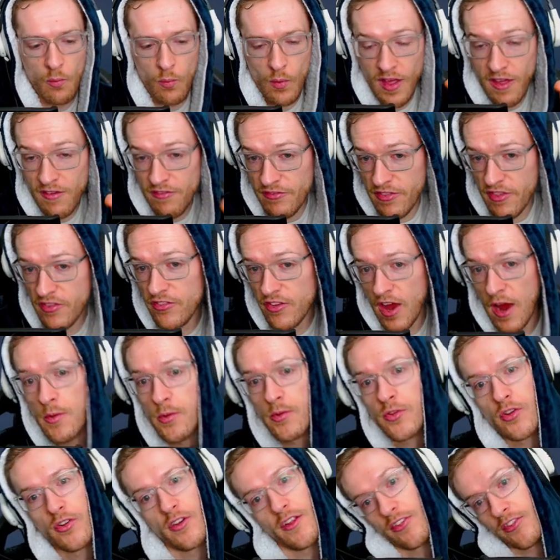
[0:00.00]
if this guy
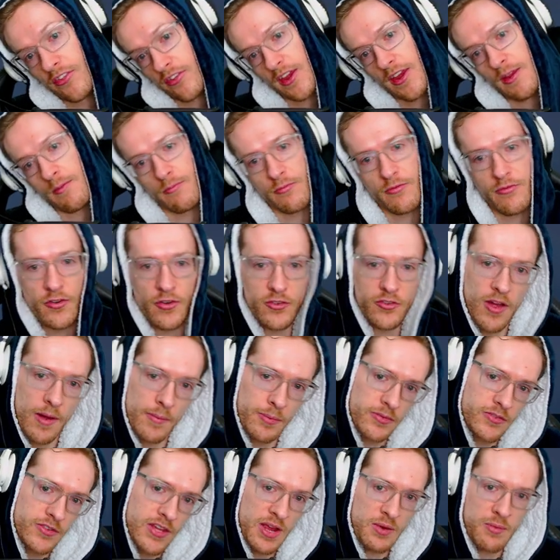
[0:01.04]
was on a team, for
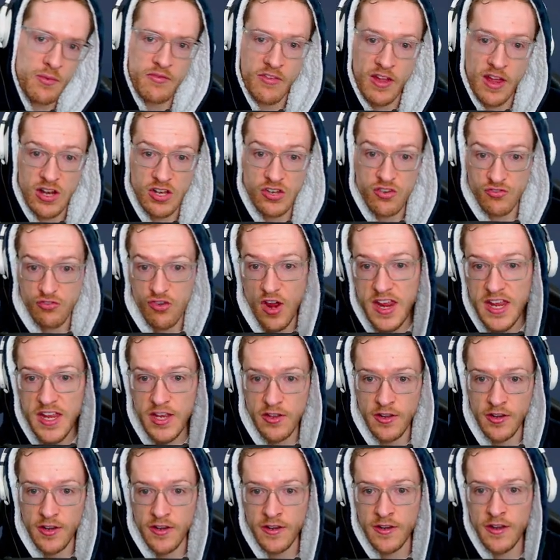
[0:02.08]
example, say with like
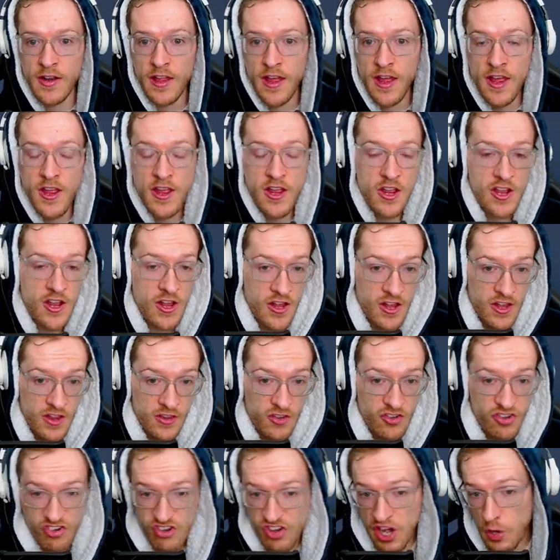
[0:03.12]
Triton,
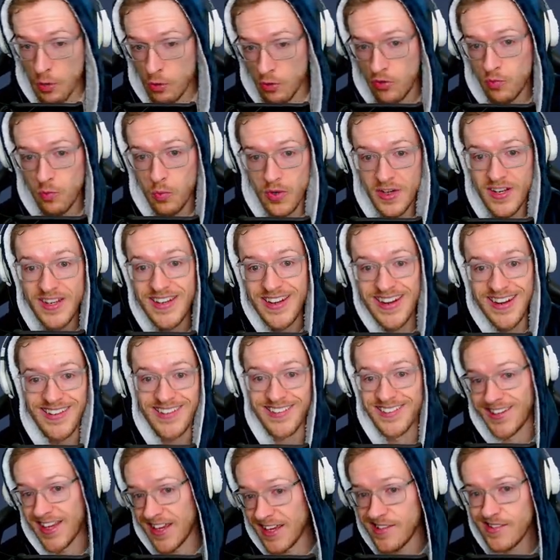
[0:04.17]
shields wouldn't
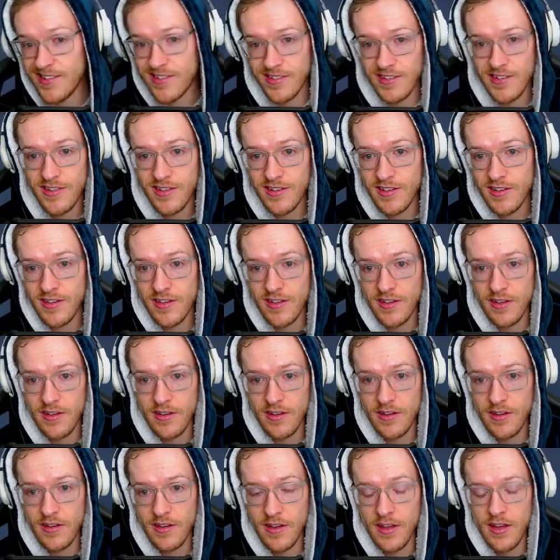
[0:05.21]
exist.
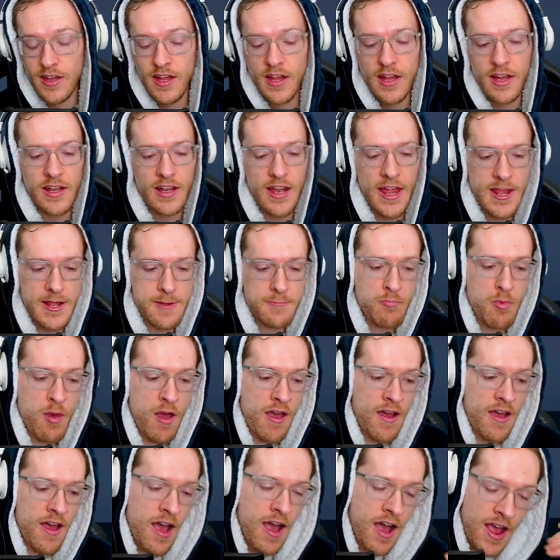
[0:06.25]
Like,
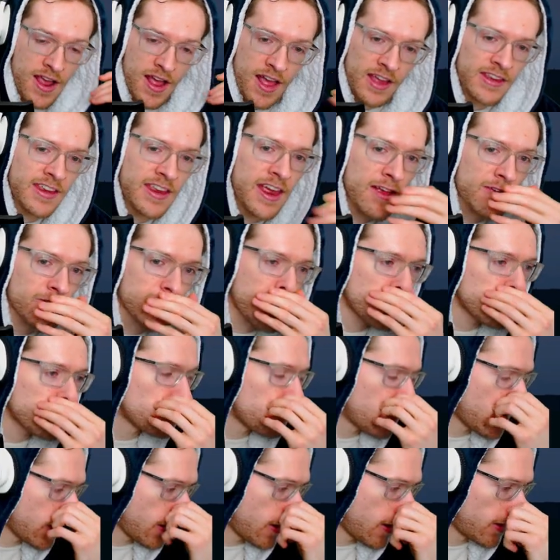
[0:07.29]
I guess that's
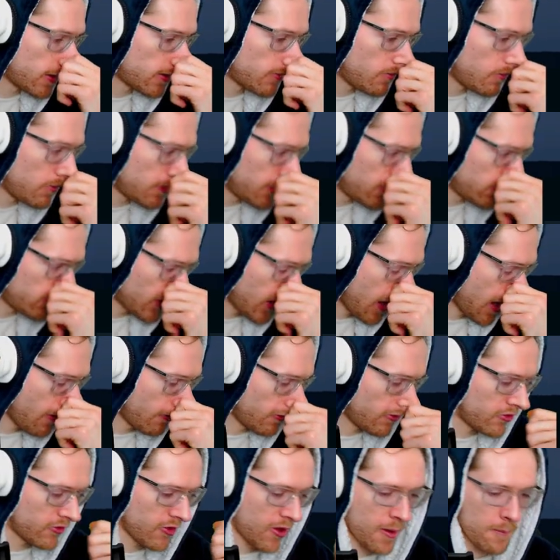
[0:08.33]
my argument with this
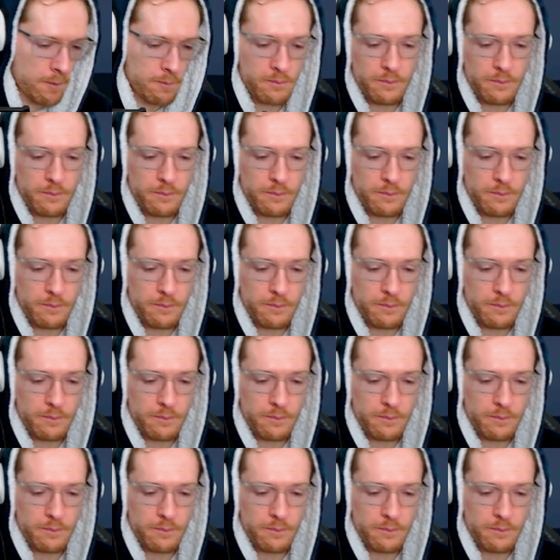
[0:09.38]
character.